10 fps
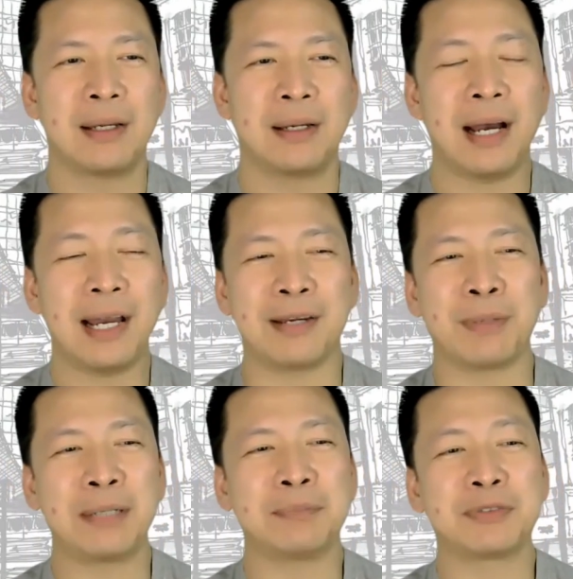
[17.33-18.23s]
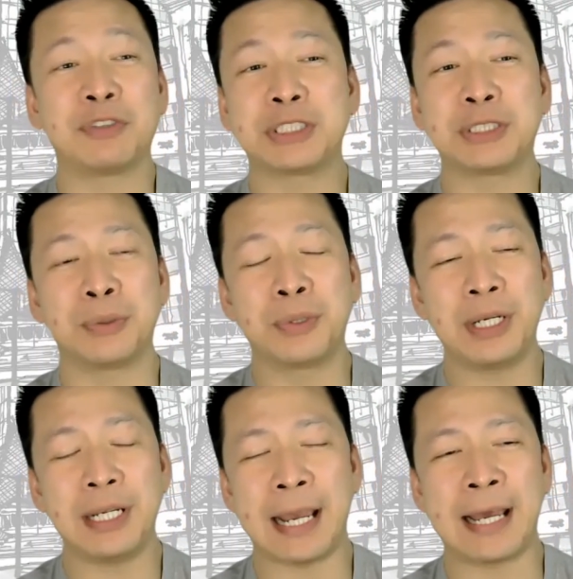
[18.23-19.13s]
Hi, my name is Vincent
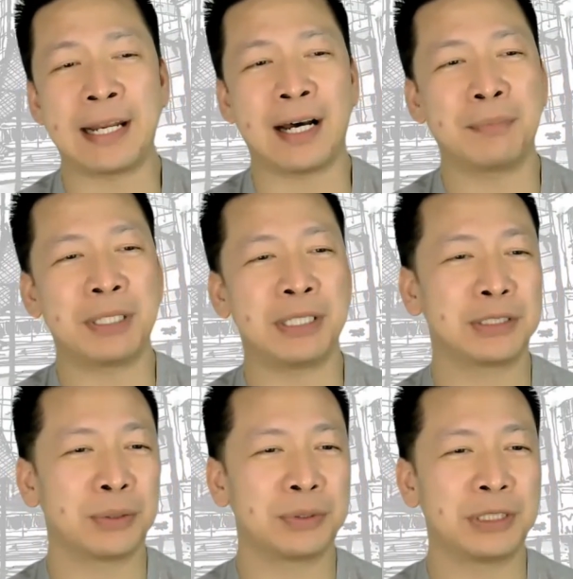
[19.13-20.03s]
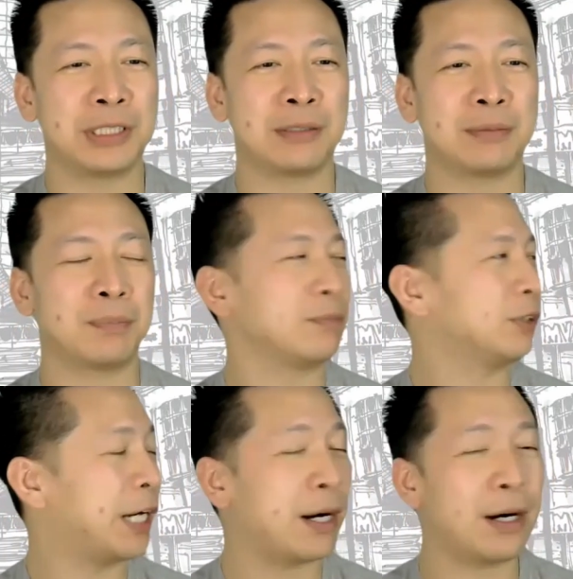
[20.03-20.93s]
Hui, and I'm the Associate
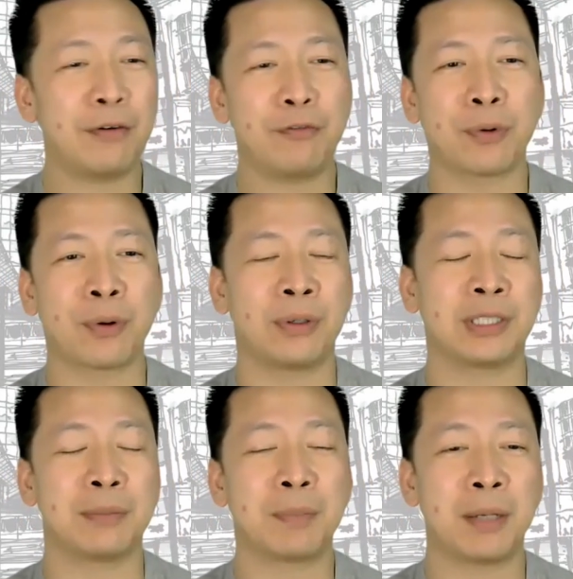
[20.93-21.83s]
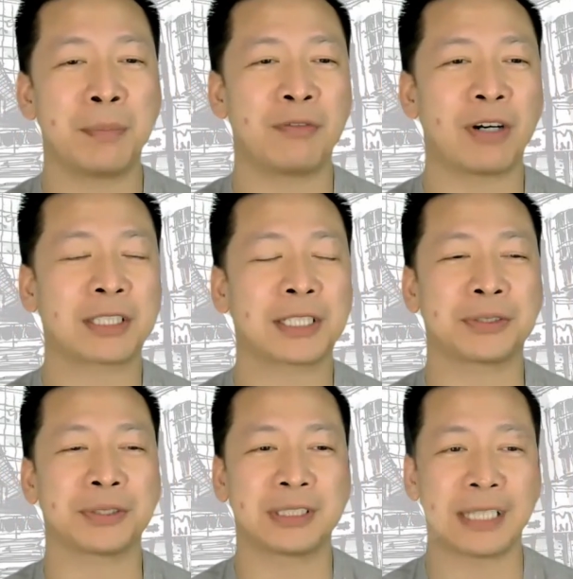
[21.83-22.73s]
Chair for the Department of
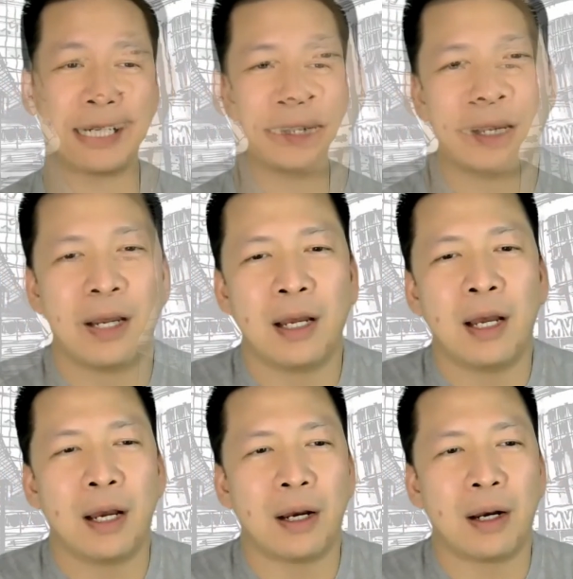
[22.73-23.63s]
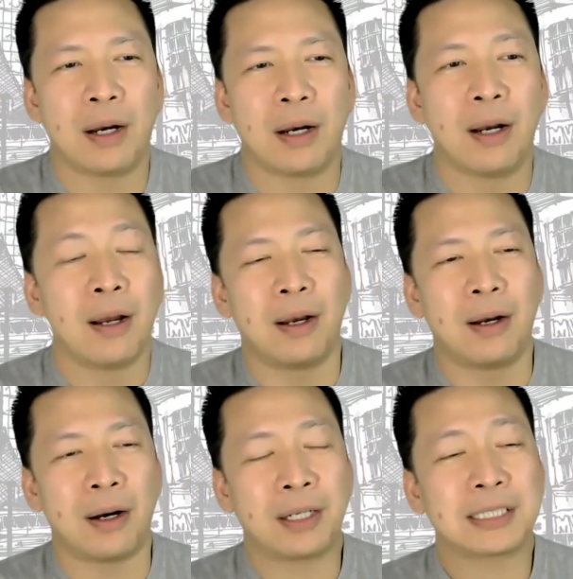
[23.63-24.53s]
Architectural Science.
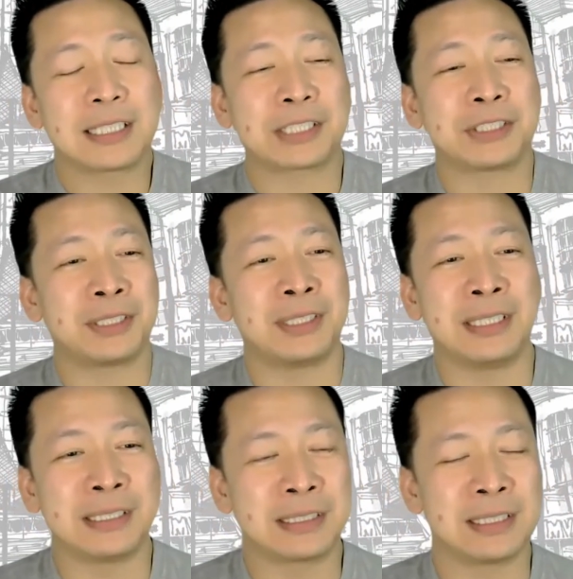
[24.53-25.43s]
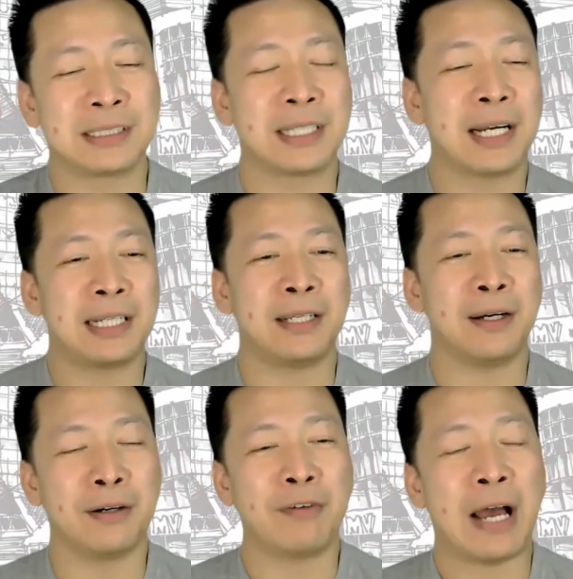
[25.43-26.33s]
Architecture is the study
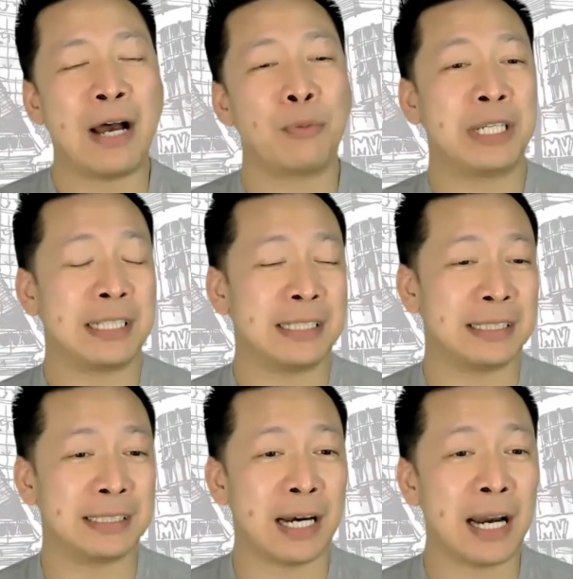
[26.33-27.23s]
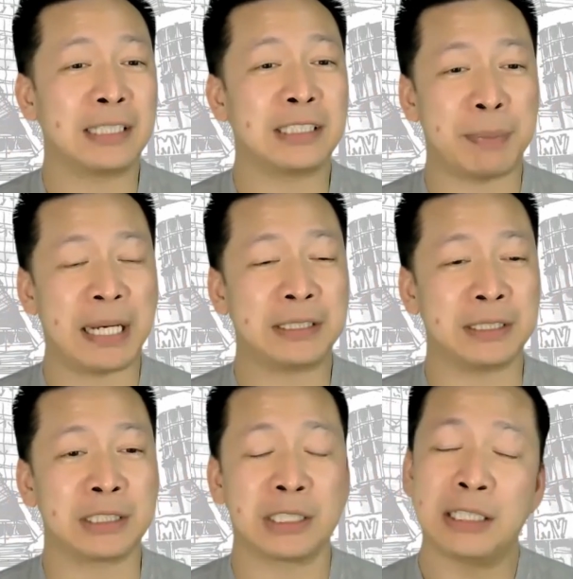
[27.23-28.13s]
of how we can design
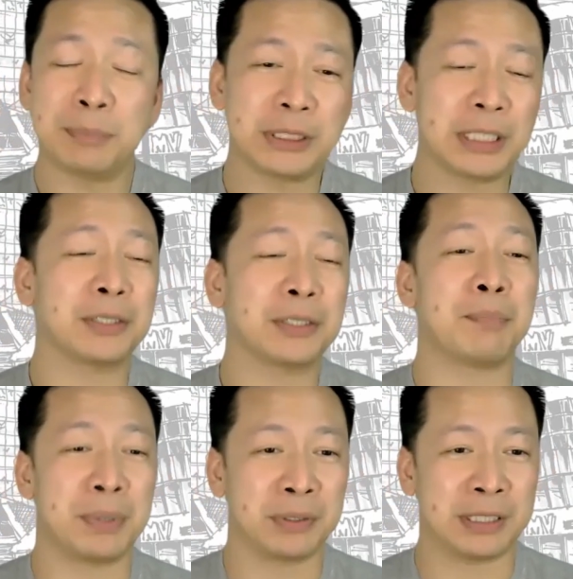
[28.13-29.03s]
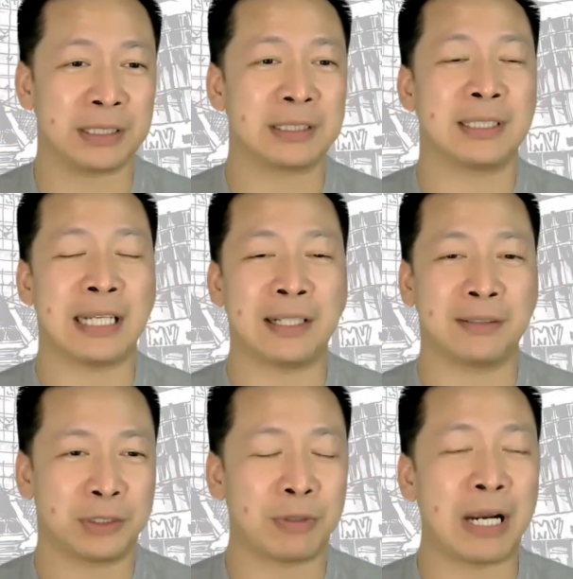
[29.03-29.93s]
spaces, in particular buildings
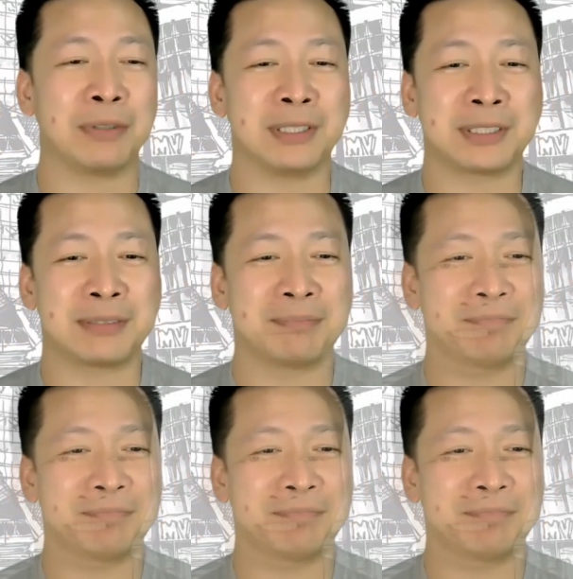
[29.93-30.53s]
that surround us.